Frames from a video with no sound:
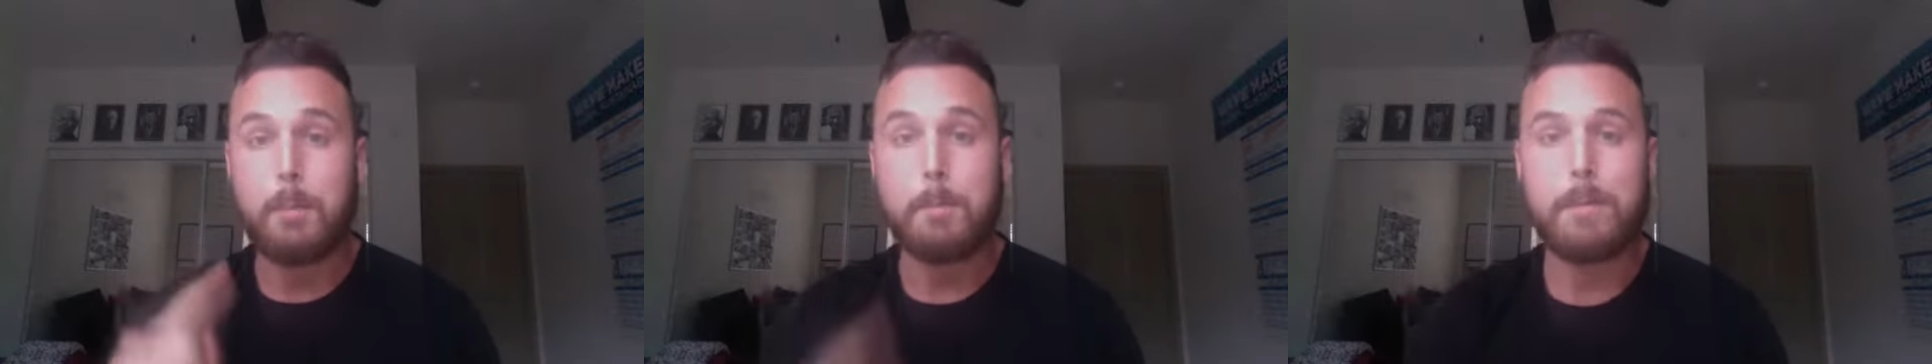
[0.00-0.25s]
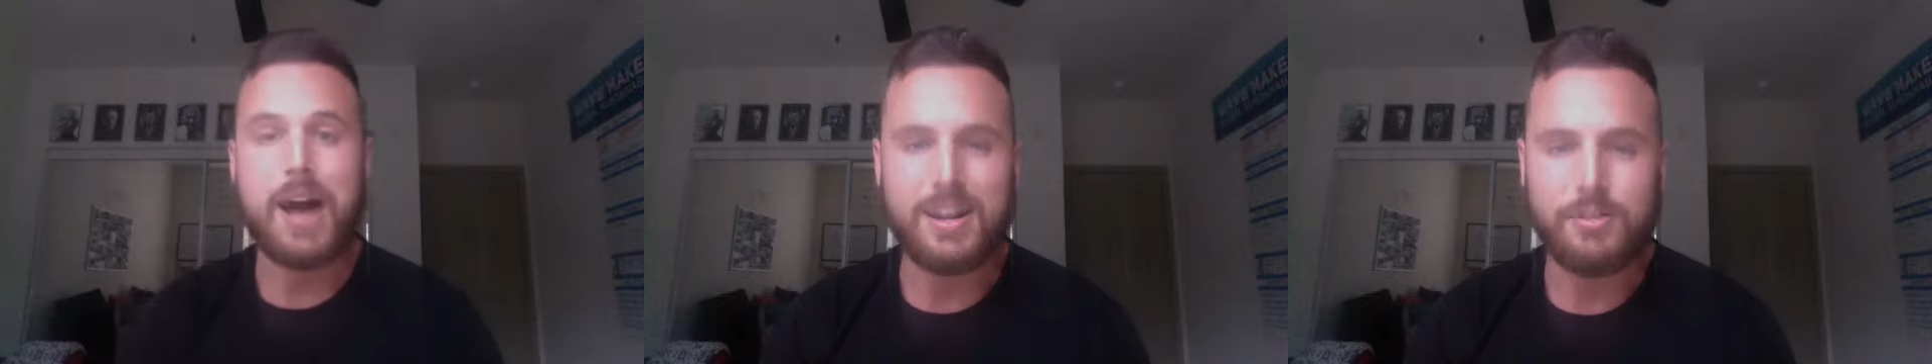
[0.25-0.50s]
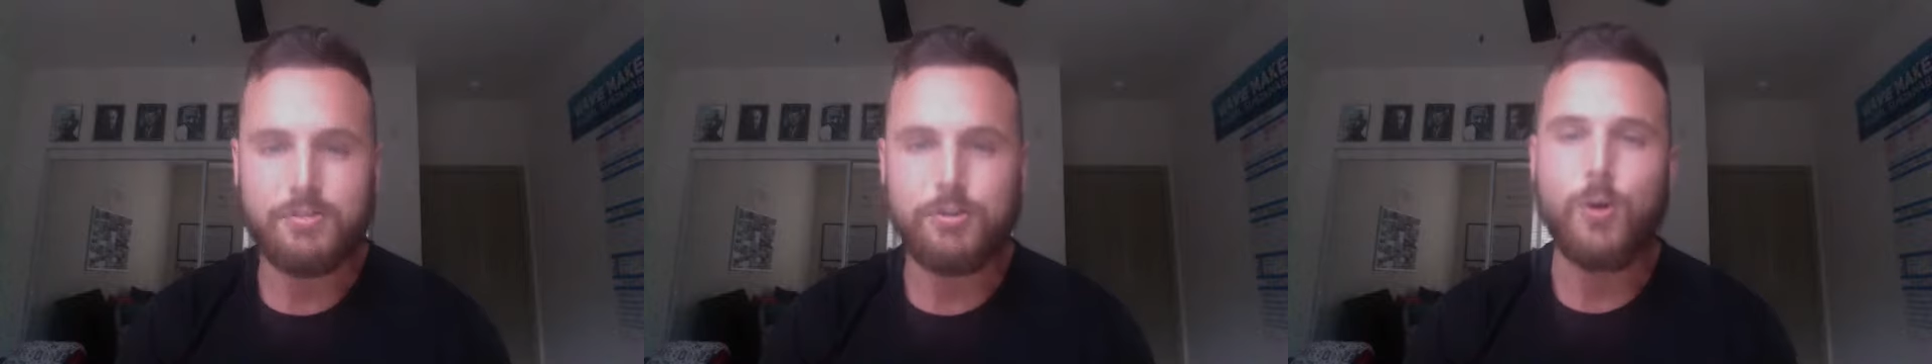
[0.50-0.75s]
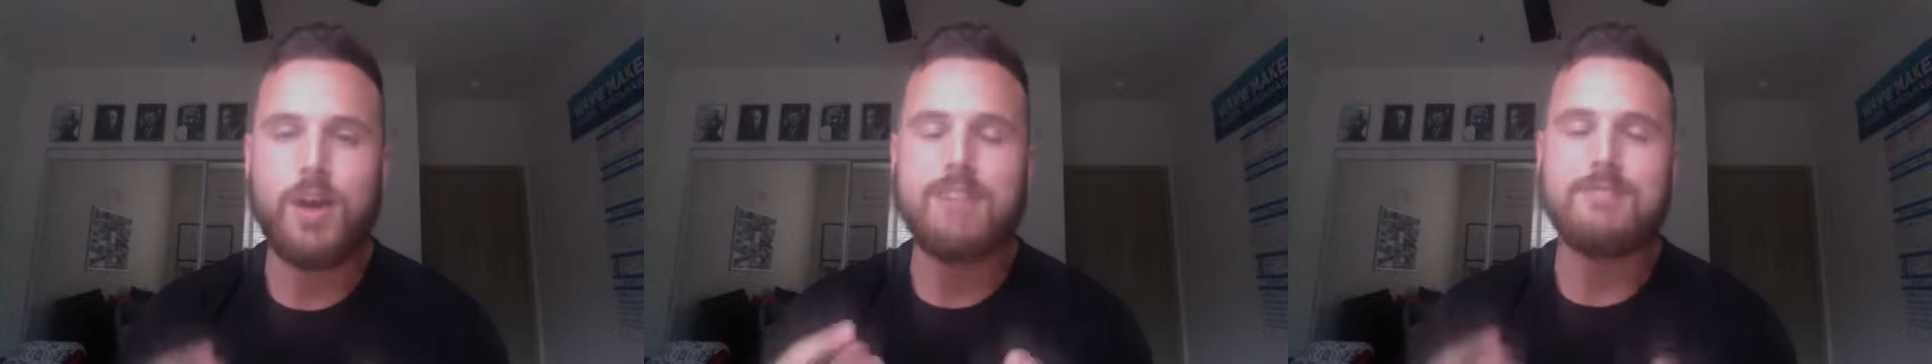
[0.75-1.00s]

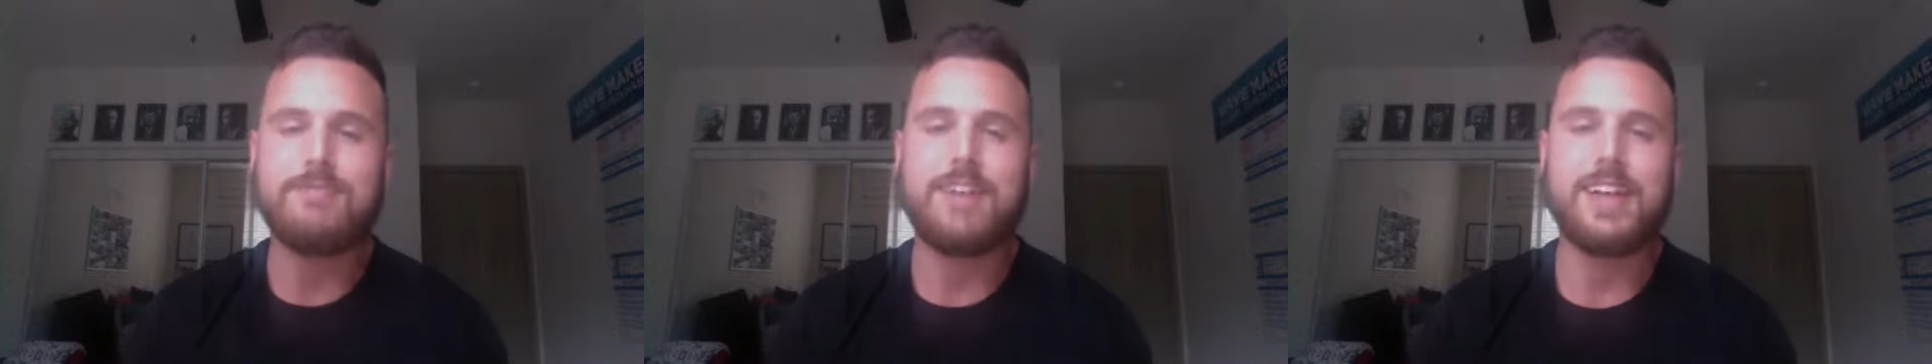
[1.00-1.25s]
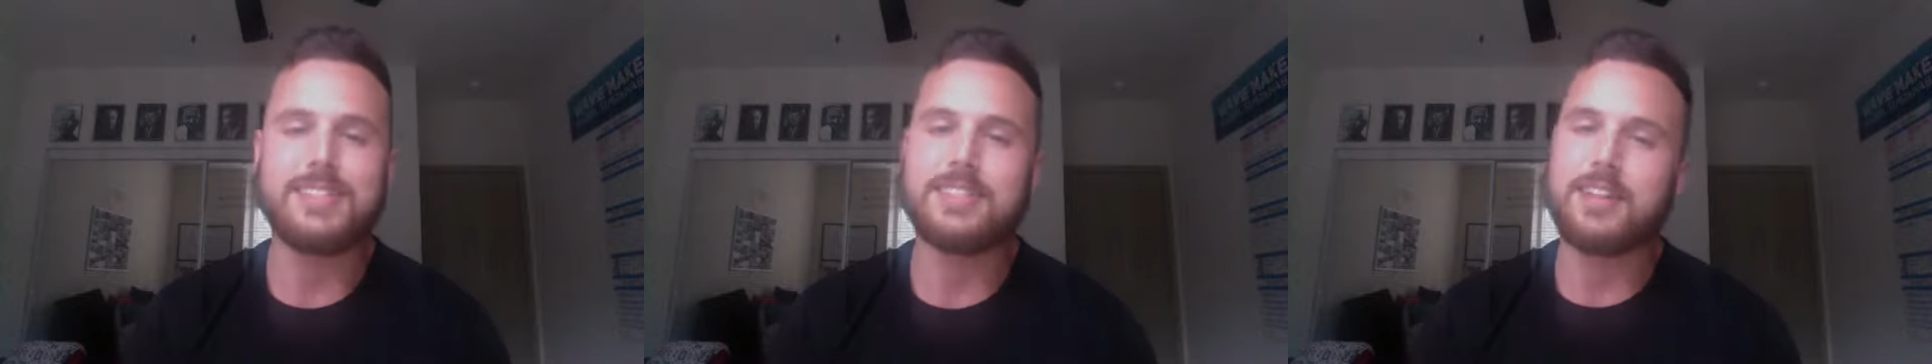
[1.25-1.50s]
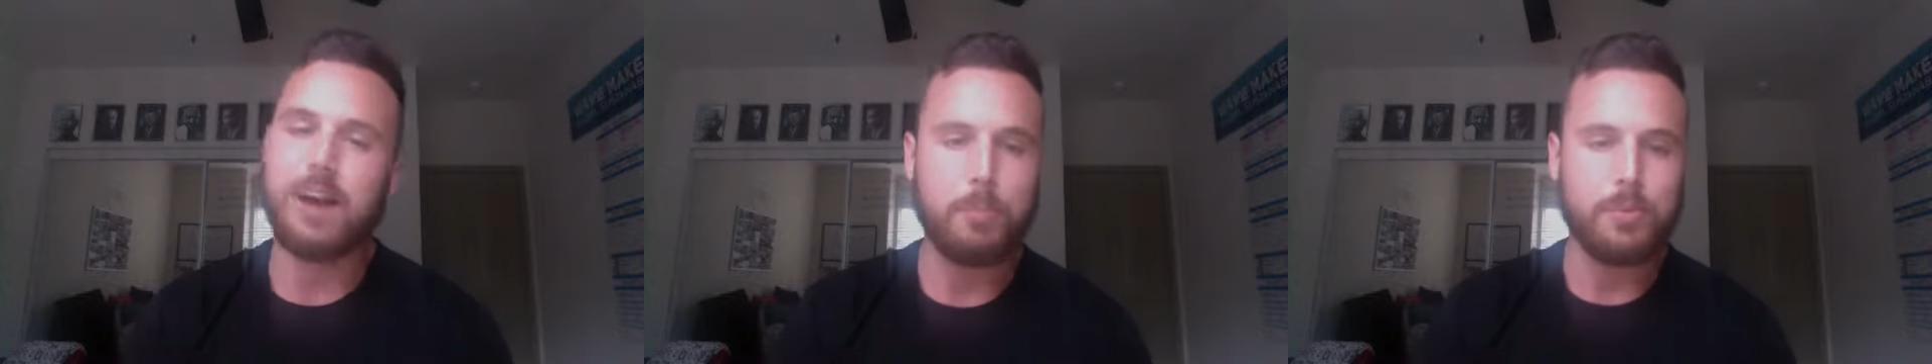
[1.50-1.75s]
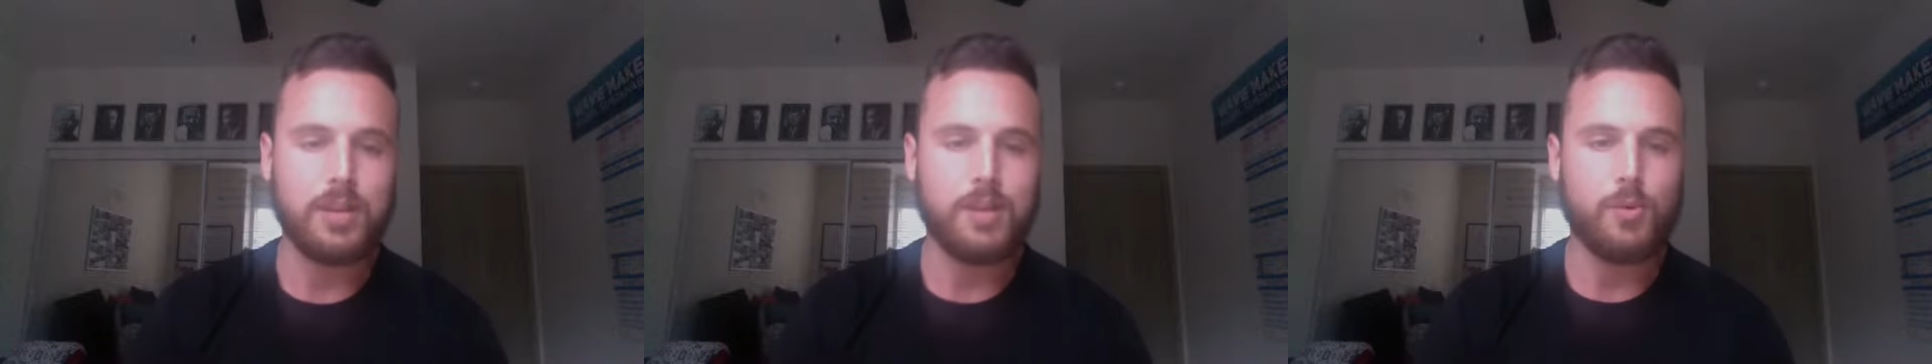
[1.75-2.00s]
mindful events
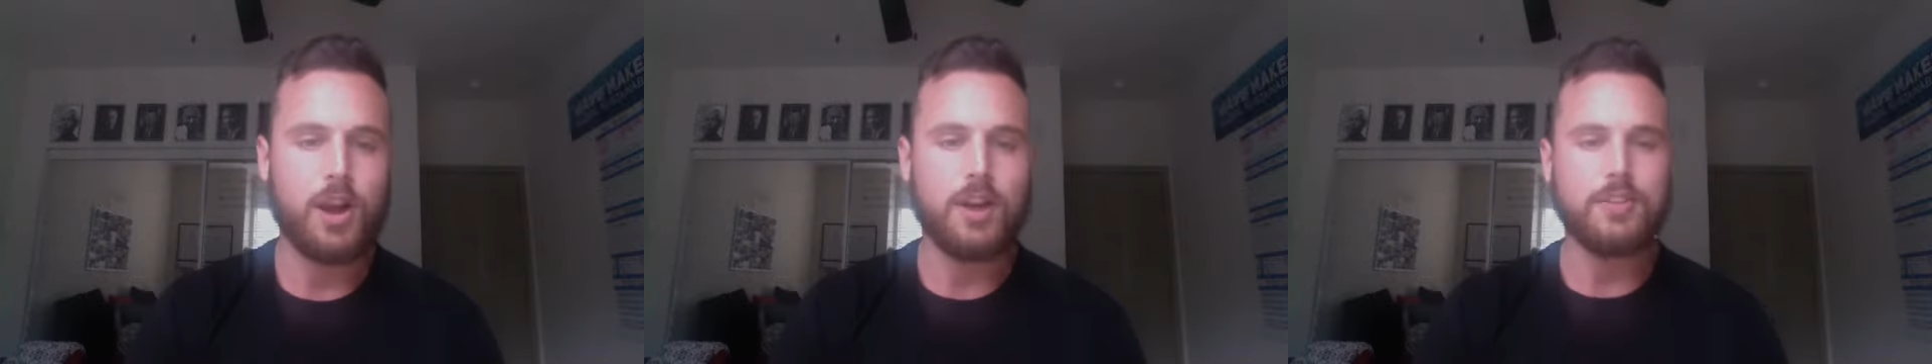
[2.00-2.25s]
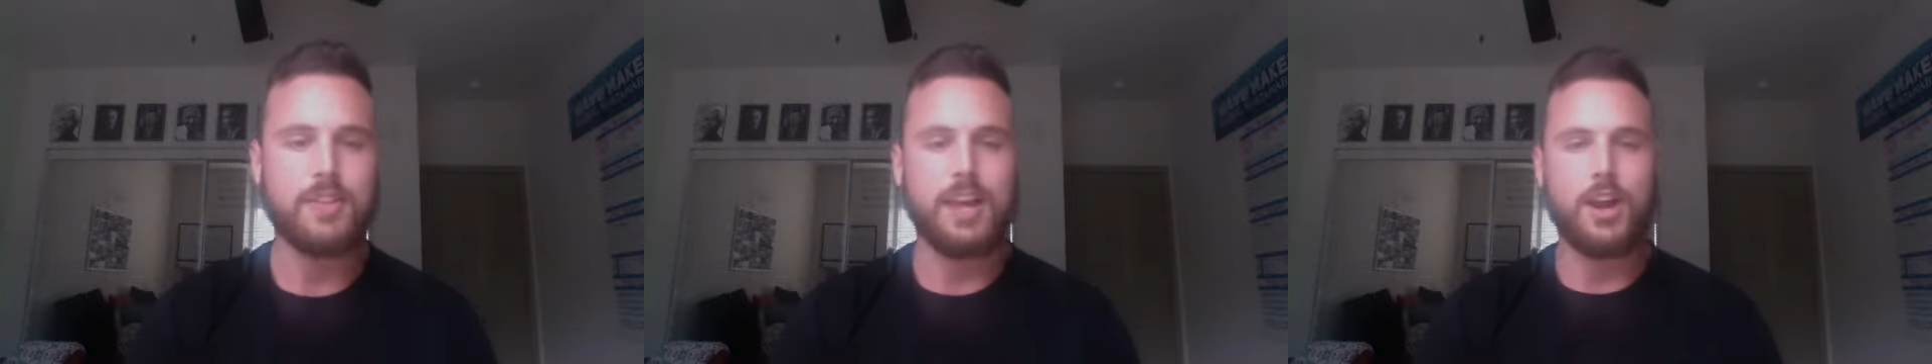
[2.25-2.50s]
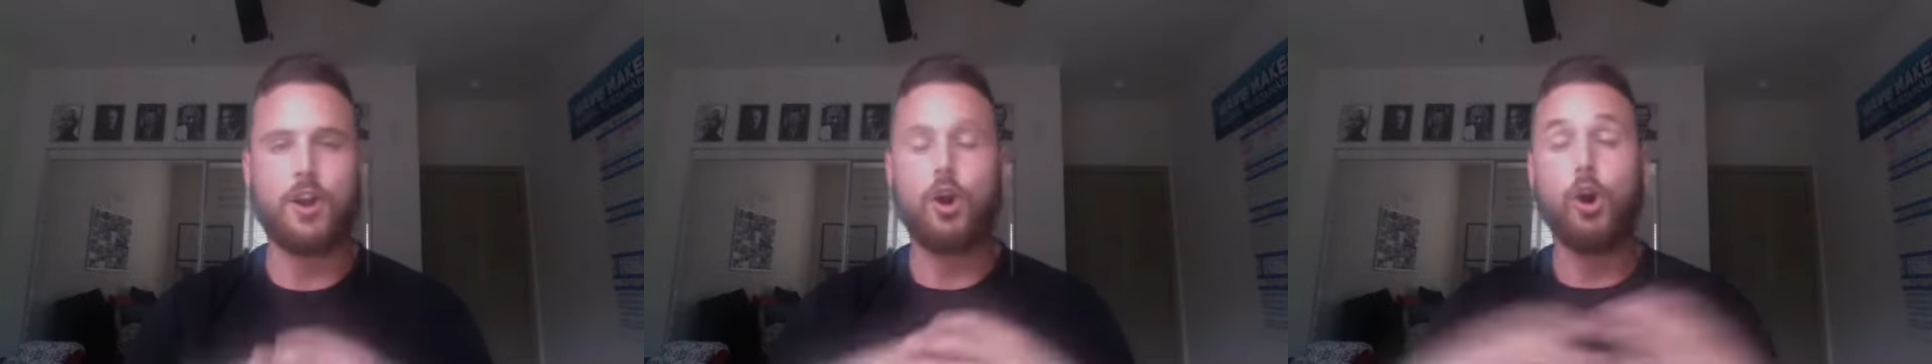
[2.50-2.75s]
company where they are